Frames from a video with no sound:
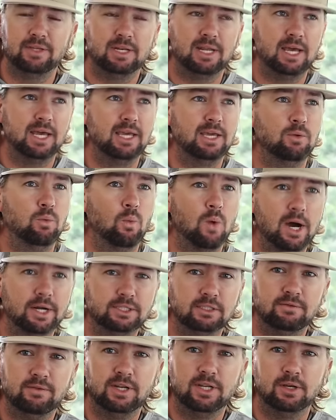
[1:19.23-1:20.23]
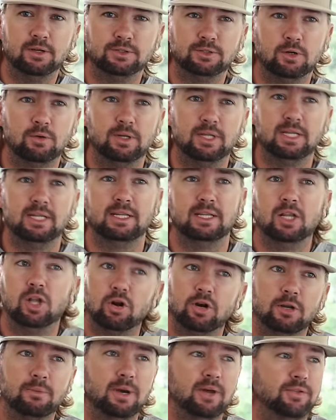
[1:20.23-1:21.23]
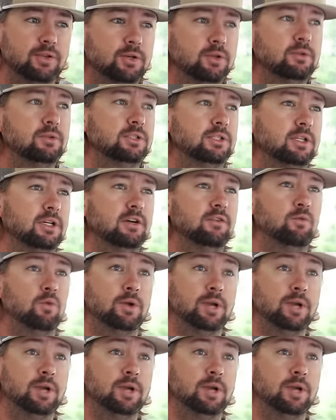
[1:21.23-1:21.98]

the day and watching videos on it and learning about the new stuff.